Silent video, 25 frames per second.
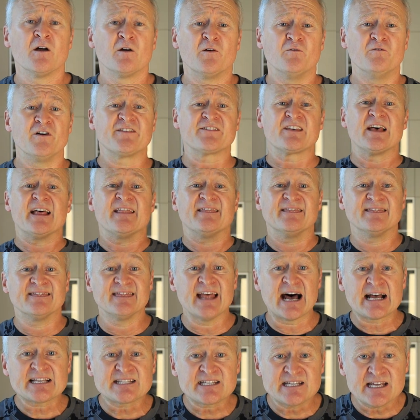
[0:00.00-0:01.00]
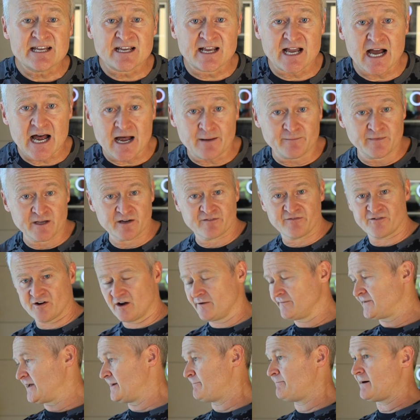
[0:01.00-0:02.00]
With nothing coming
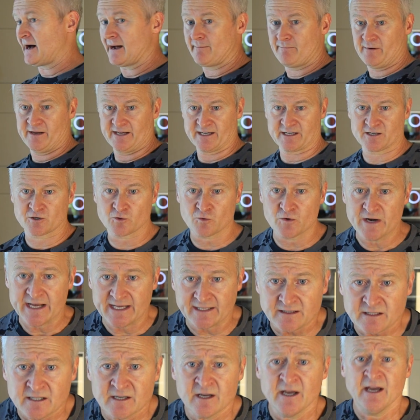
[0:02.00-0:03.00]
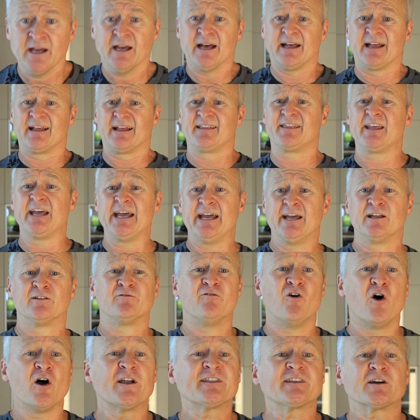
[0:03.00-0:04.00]
from the public grid, the
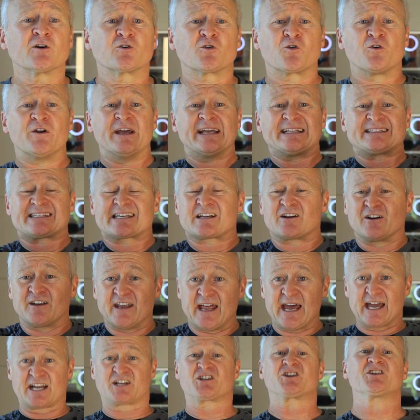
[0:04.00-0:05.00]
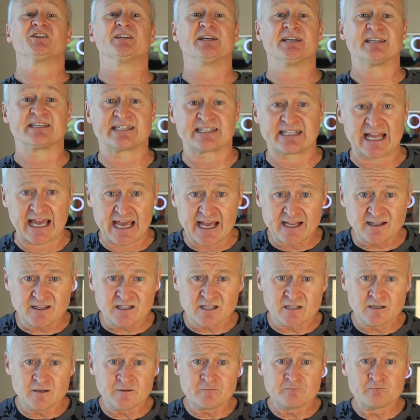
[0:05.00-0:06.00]
inverter grid's connection is
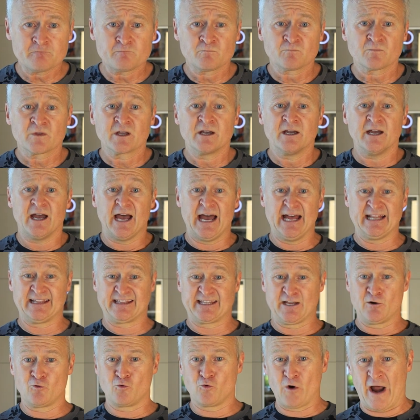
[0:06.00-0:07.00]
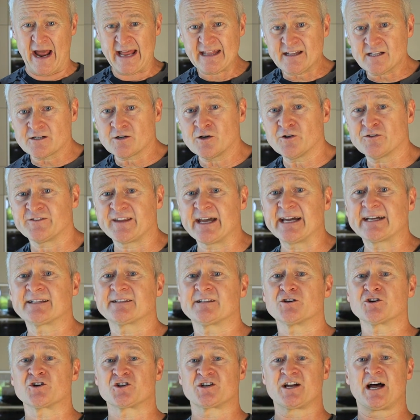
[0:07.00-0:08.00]
dead and the right
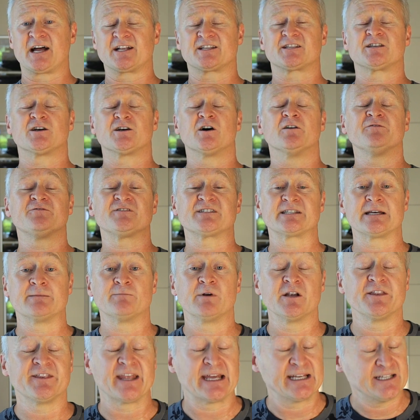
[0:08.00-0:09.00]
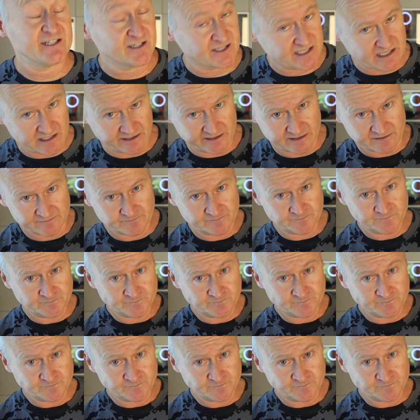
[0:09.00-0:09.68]
conductor shuts off simultaneously.